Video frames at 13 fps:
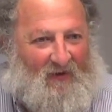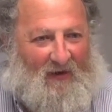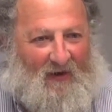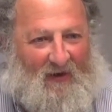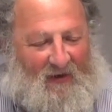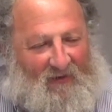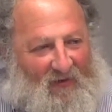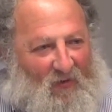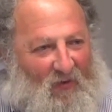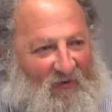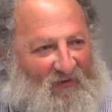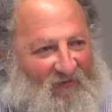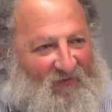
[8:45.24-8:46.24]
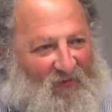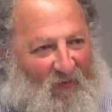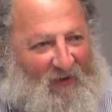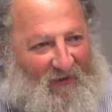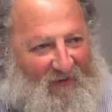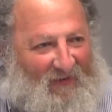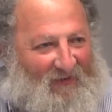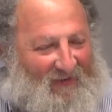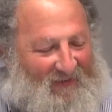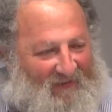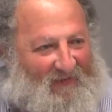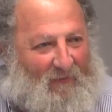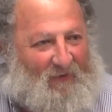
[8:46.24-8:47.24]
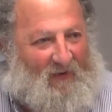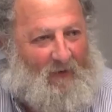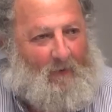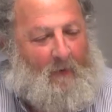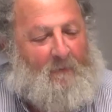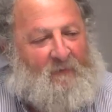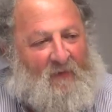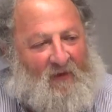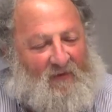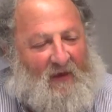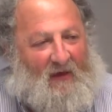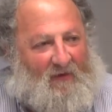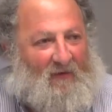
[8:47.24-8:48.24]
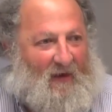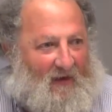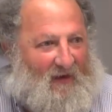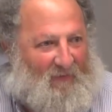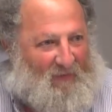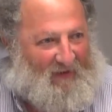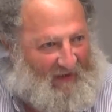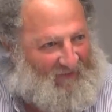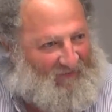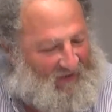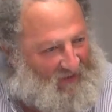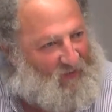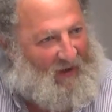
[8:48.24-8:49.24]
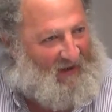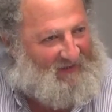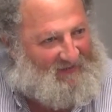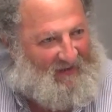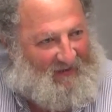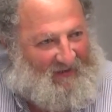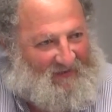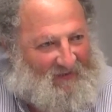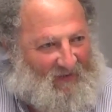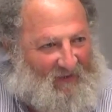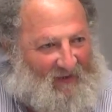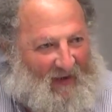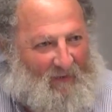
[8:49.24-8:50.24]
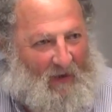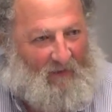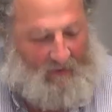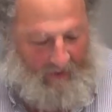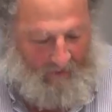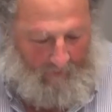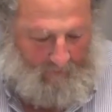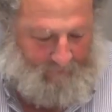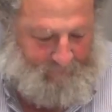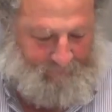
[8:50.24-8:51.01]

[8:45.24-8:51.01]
in the course of 20 years exhibited that he believed in Christ, and this only came out later.